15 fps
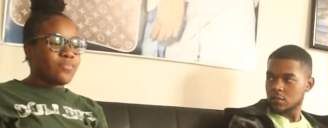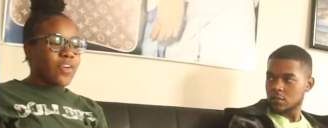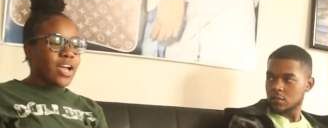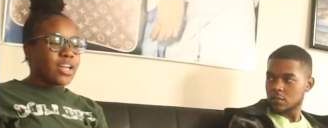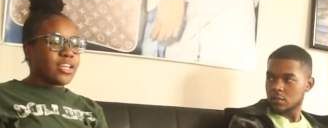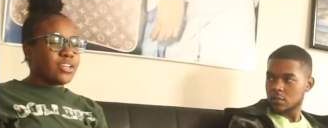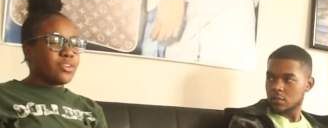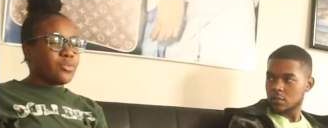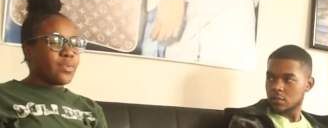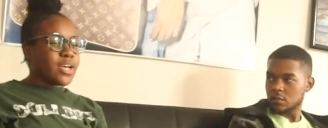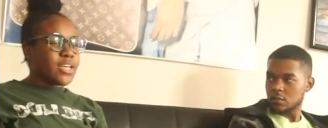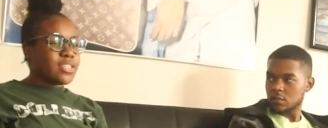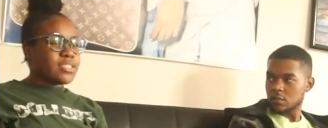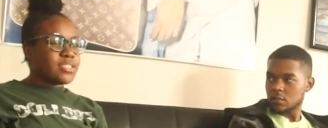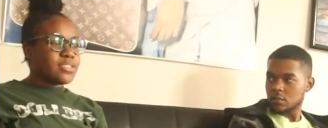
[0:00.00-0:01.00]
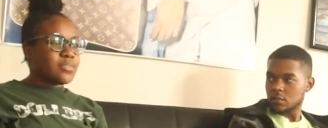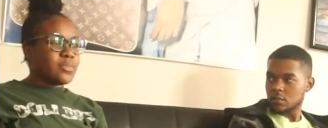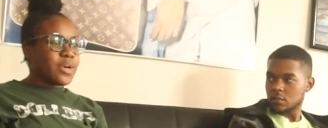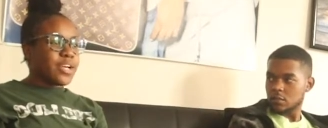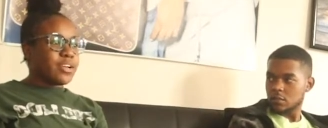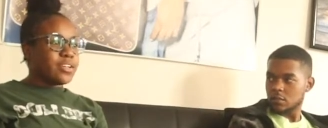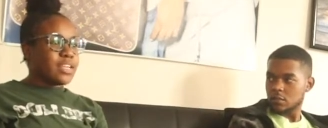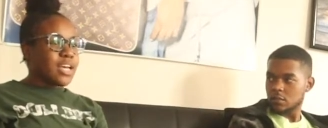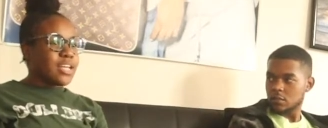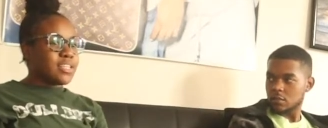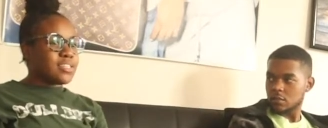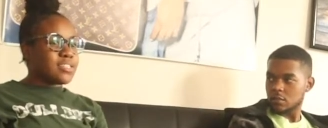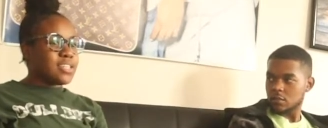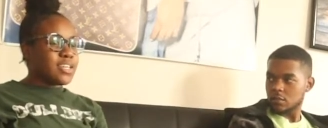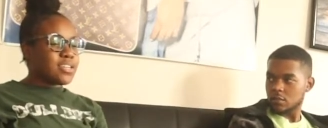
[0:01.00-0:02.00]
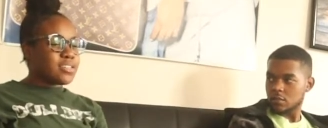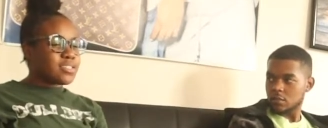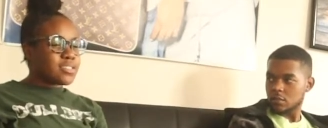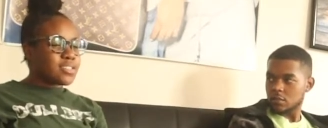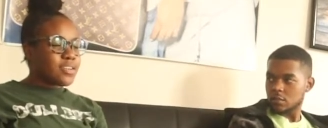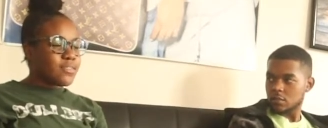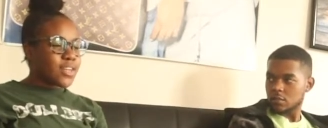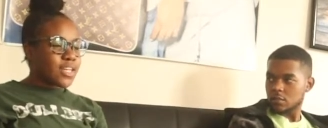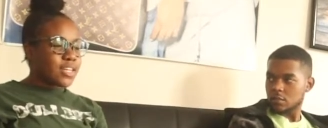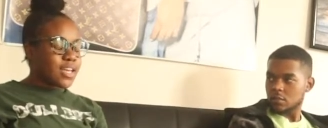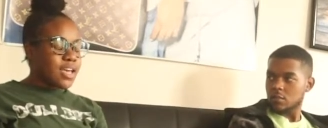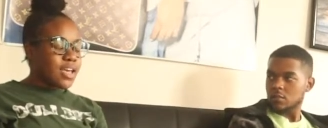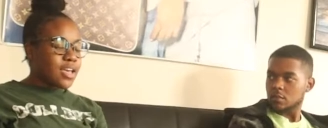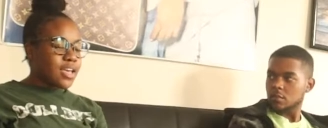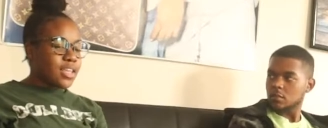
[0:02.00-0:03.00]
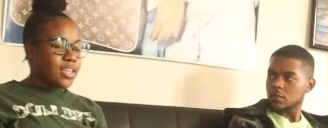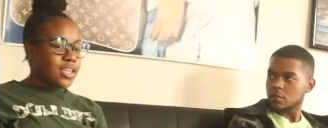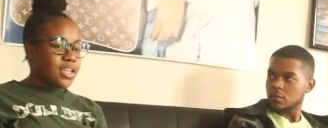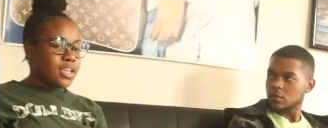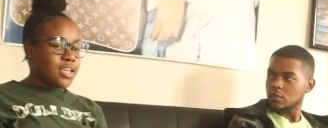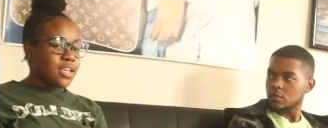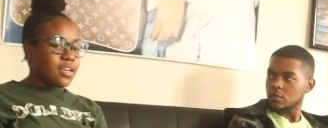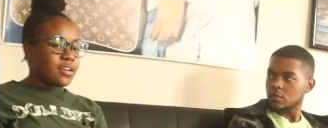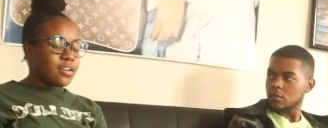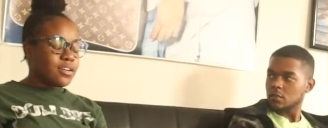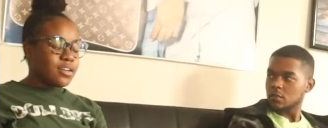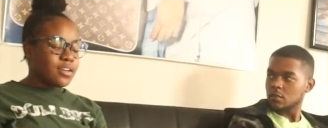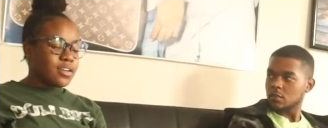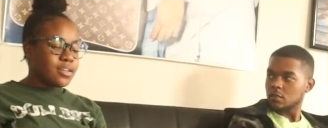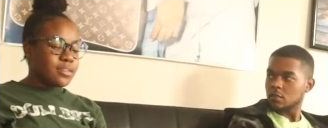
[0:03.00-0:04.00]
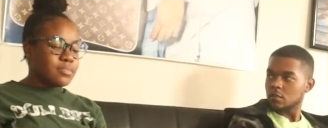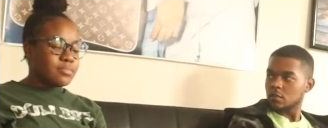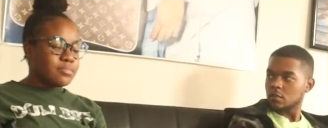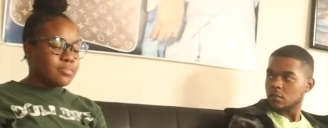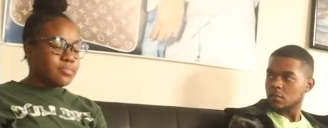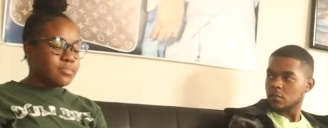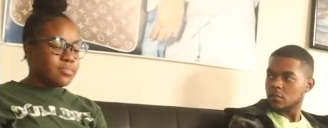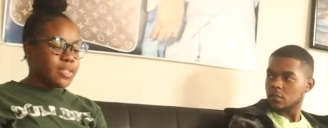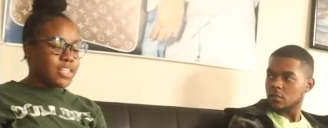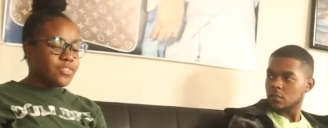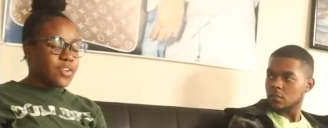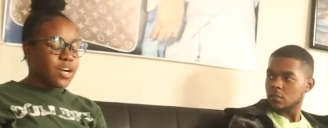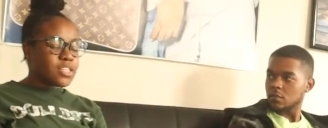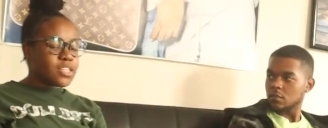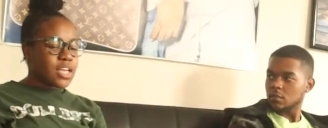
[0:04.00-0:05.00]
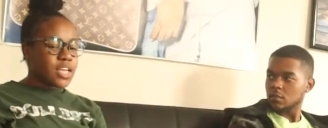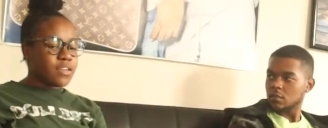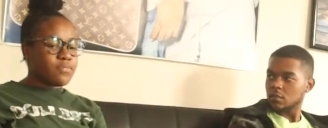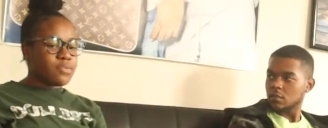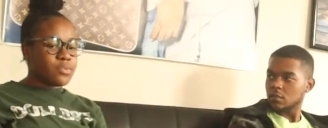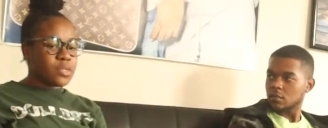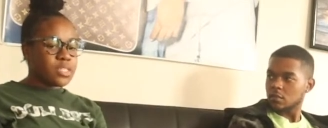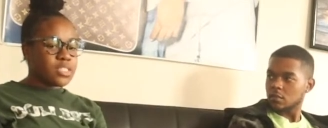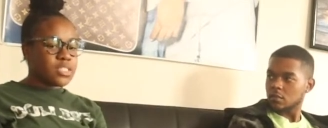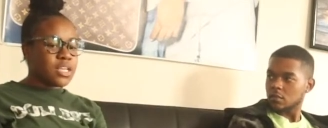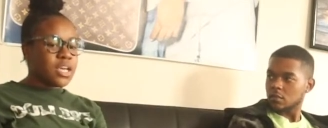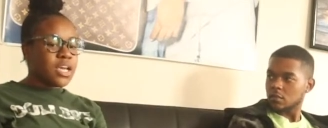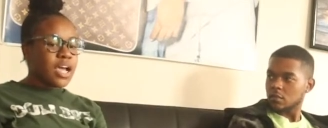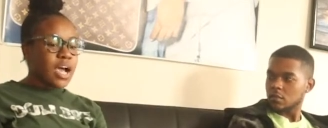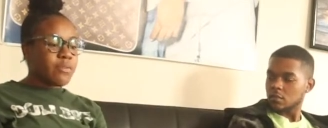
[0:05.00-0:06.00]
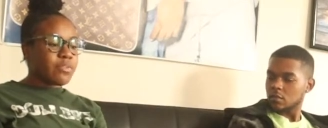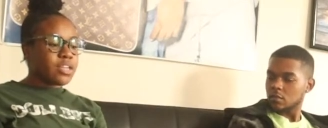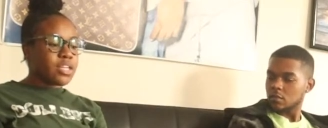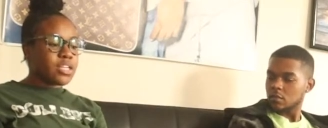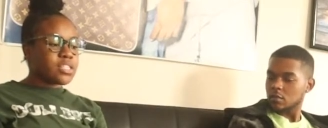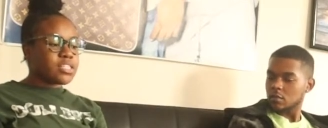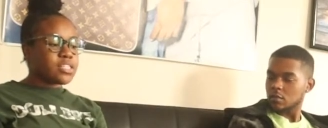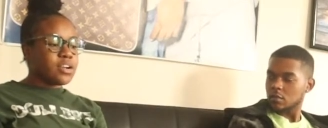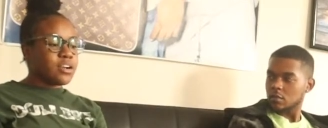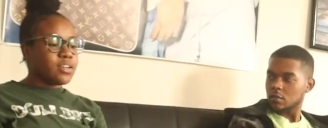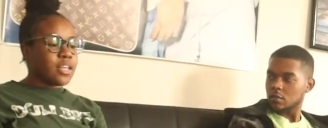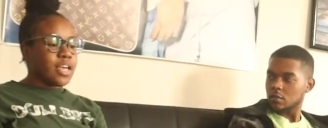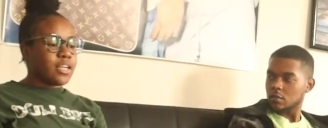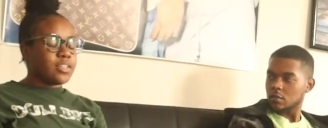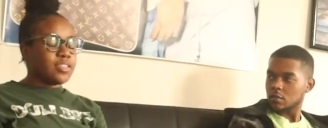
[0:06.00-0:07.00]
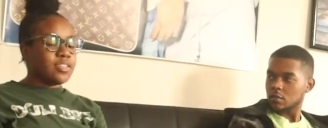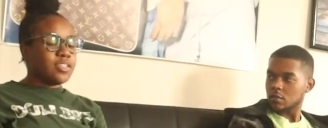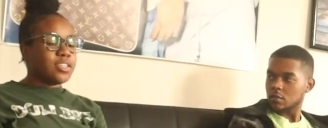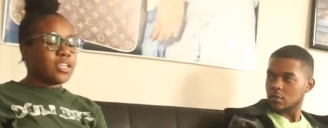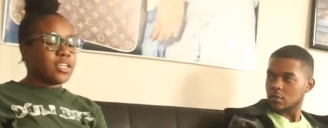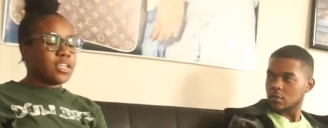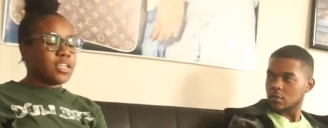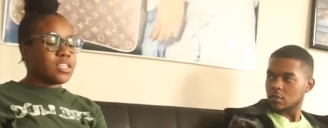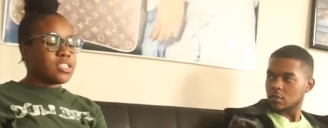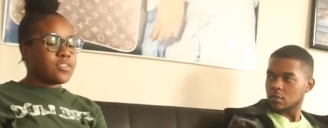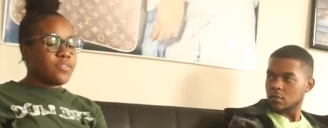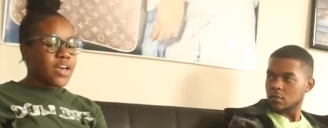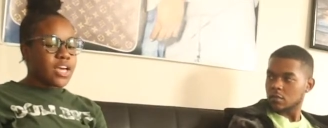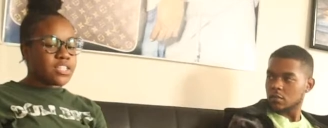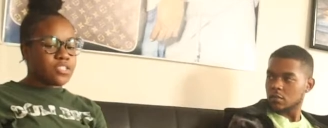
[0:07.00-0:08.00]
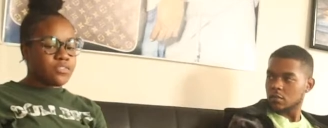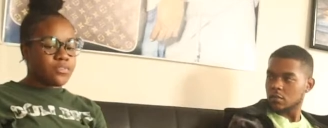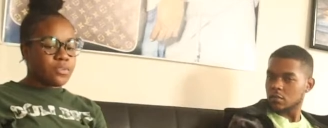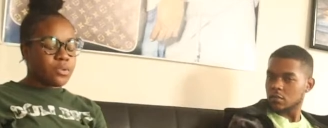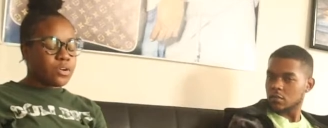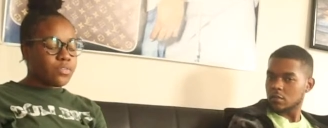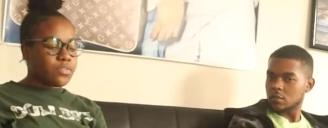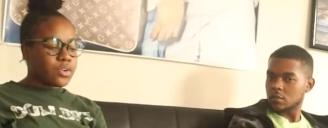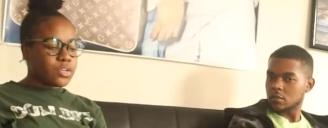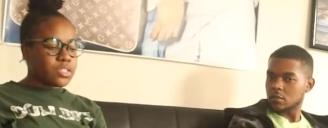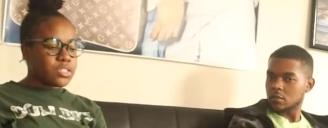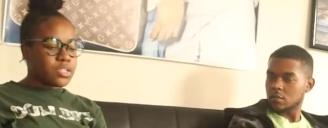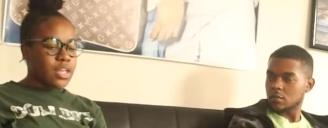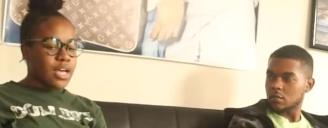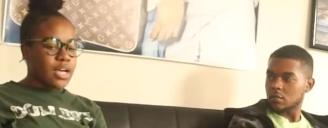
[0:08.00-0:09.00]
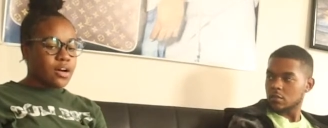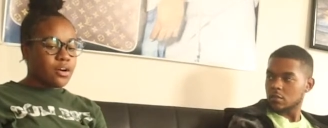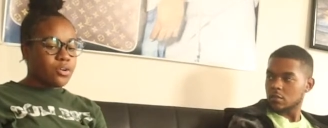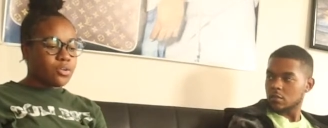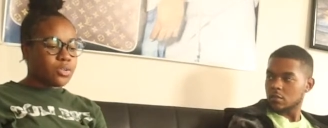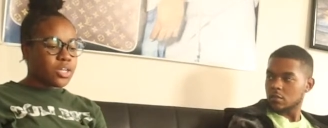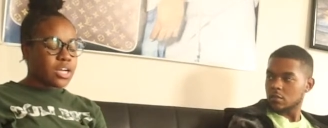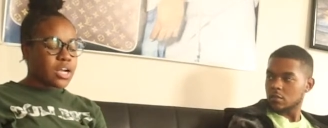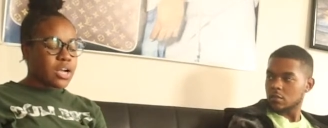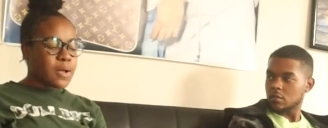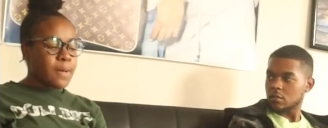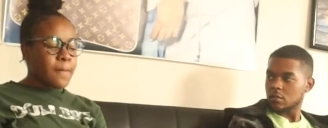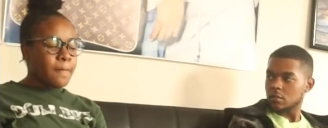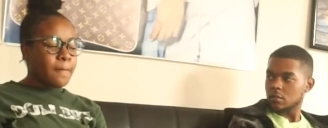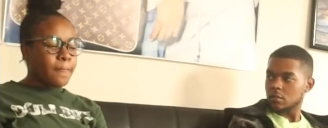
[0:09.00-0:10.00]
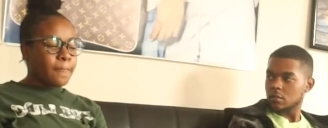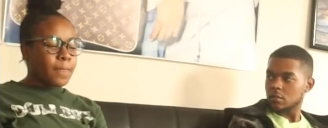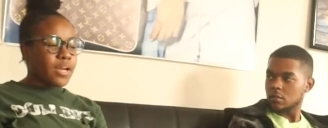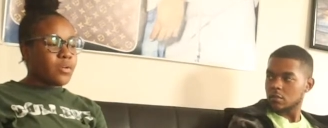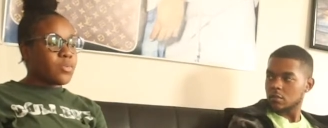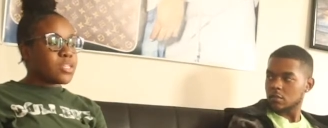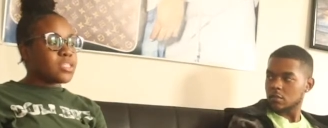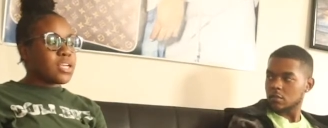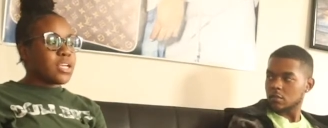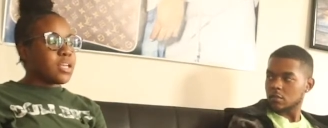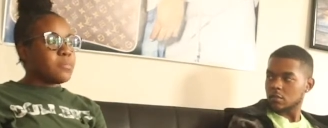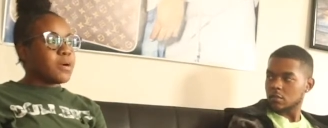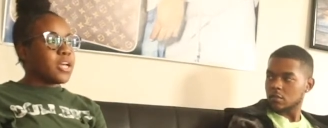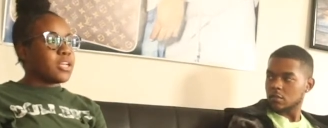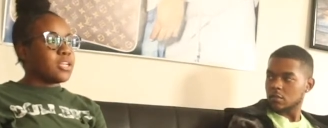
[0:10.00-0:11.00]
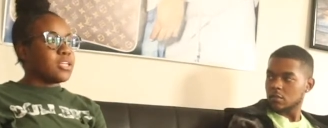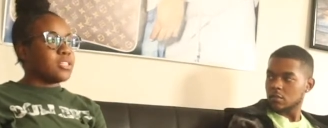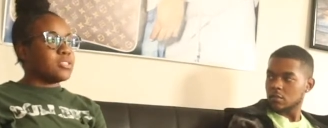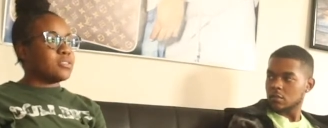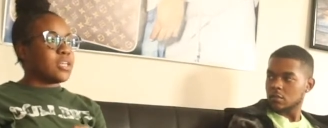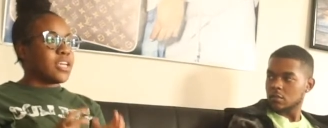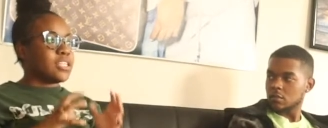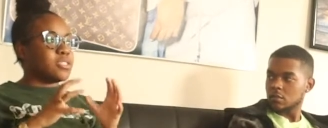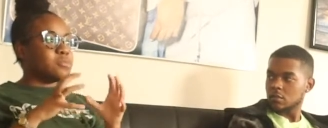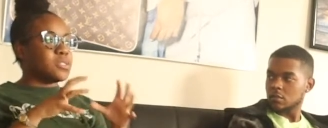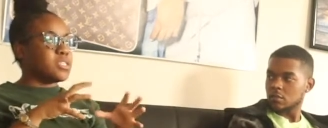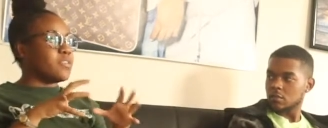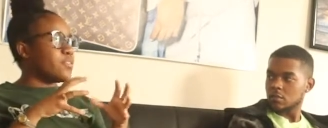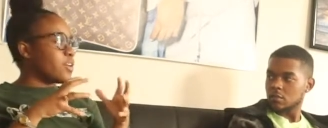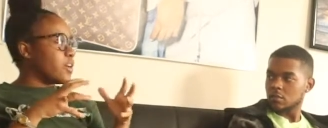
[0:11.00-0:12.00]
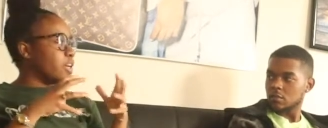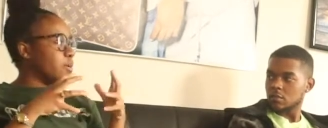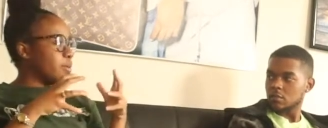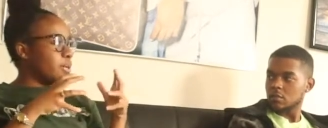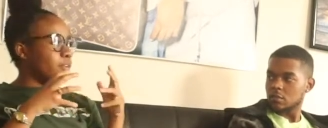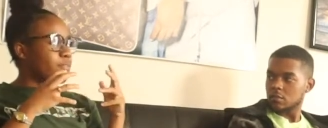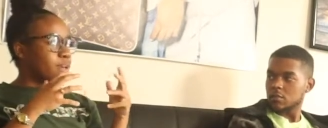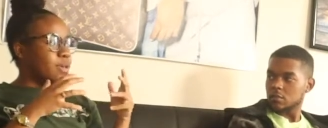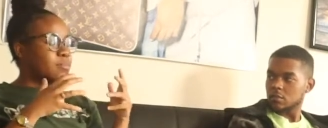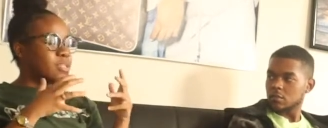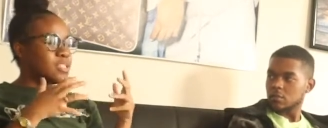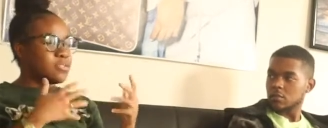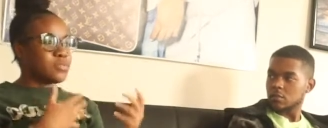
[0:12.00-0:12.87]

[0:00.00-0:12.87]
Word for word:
Speaker 1: Finding new ways to wear like sneakers and stuff like that, and then um as far as like influences, I really didn't start like looking into fashion for real for real until I got older. And it wasn't anybody like specific or anybody famous.